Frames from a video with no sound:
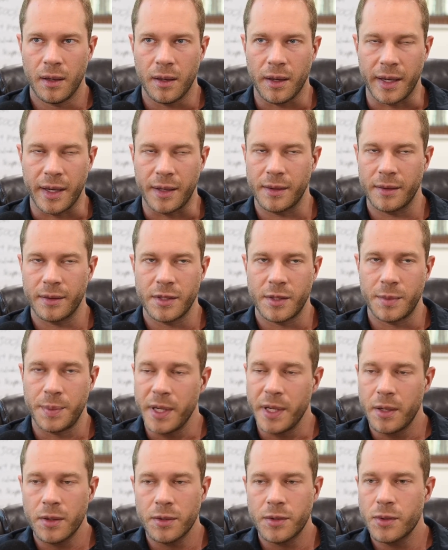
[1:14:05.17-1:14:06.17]
like
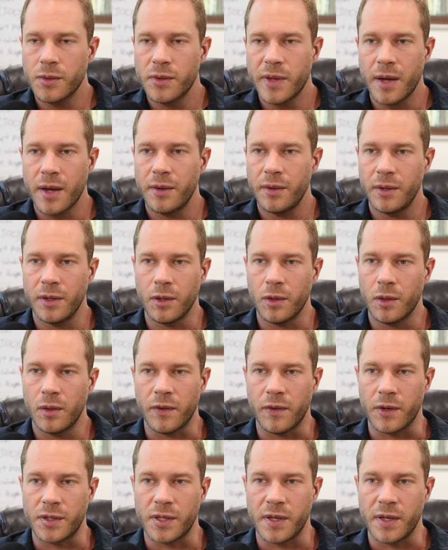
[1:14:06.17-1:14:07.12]
speak your truth out in the universe.